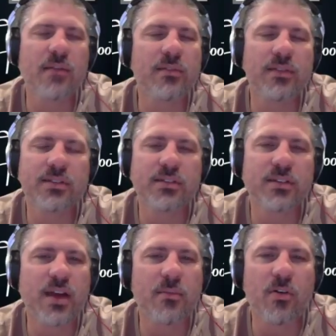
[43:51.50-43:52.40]
Listen.
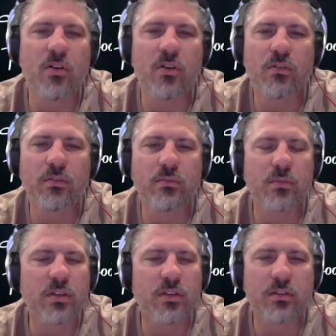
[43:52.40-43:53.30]
I'm all.
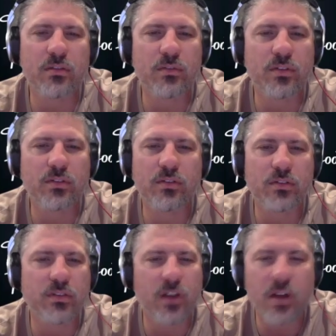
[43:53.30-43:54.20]

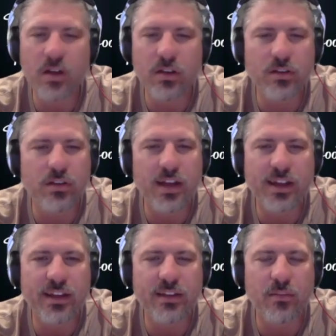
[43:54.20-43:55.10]
You're not
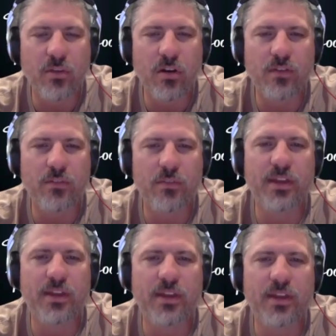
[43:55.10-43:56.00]
getting DeMar off the
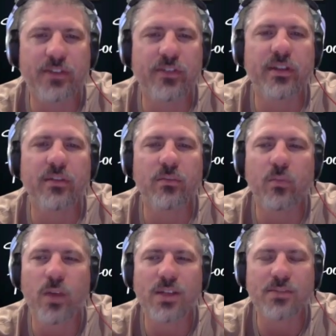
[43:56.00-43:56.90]
bench. You're getting
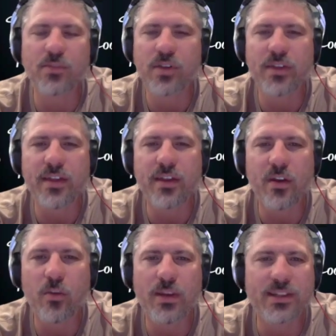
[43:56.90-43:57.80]
Westbrook and the
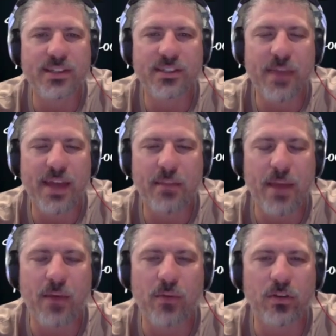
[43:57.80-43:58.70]
nobodies because Mann and
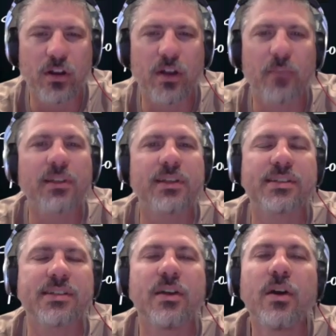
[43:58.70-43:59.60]
Powell are gone. But
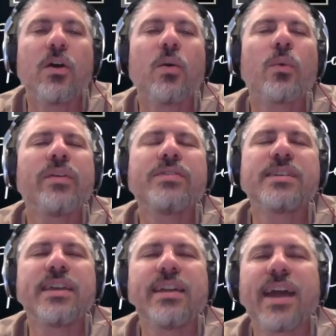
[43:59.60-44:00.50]
listen, we've
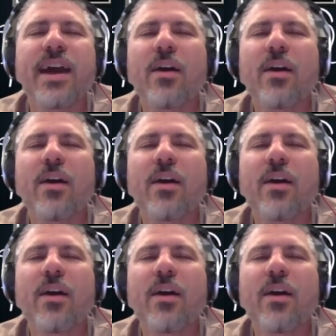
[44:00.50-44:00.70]
seen how